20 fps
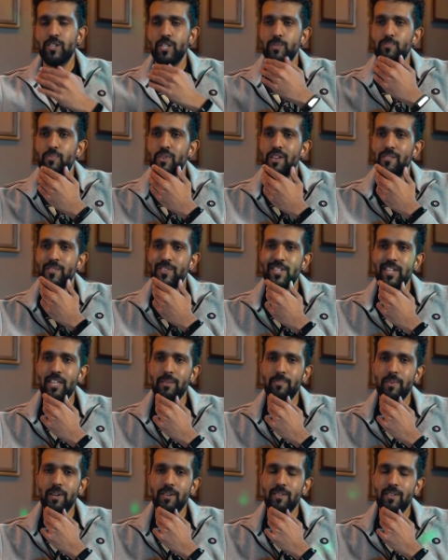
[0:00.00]
on this previously,
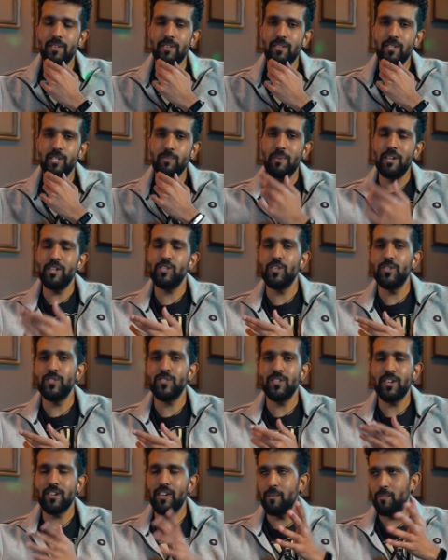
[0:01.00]
but
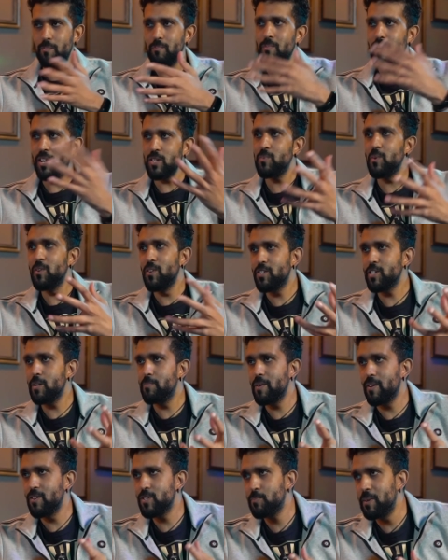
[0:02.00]
speeches. Okay, as we're on the
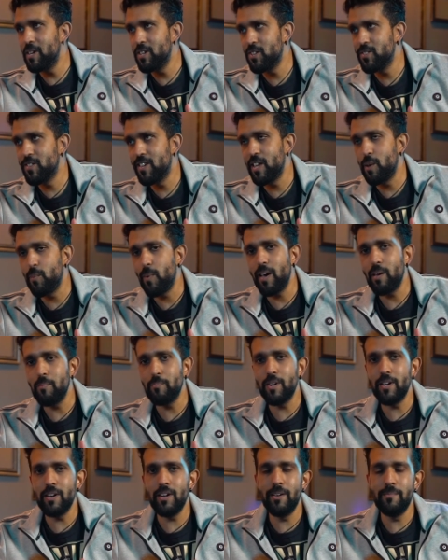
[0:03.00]
topic of speeches anyway,
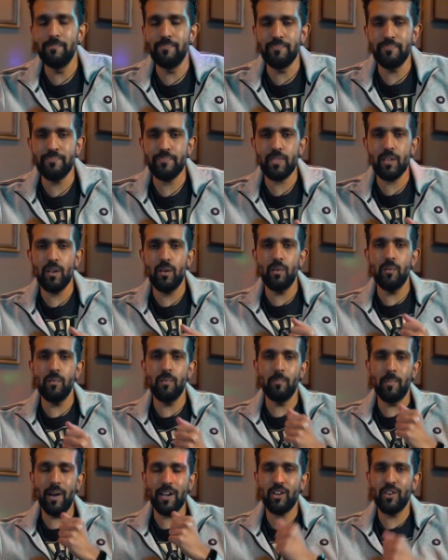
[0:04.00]
but yeah. um,
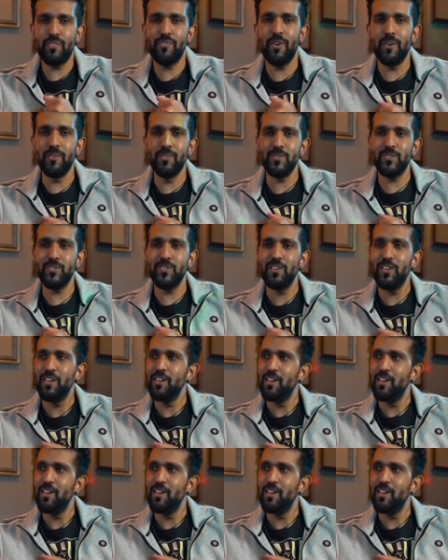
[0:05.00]
microphones.